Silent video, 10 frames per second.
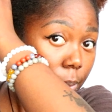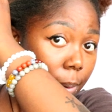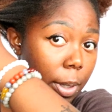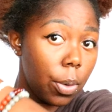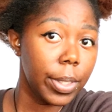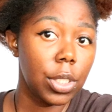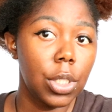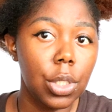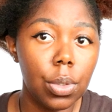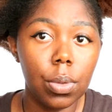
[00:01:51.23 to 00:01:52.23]
what I'm going to
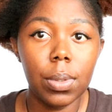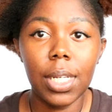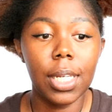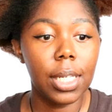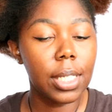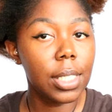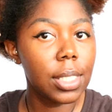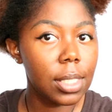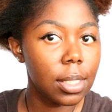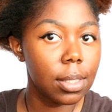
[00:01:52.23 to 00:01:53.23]
do
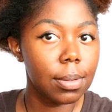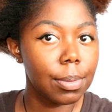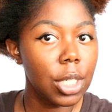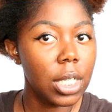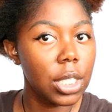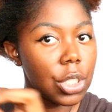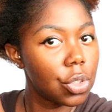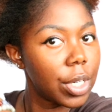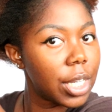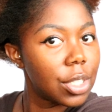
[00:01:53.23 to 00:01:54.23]
is, look at this
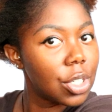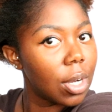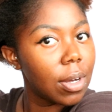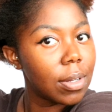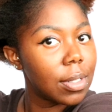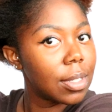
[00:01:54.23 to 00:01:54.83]
shrinkage, y'all.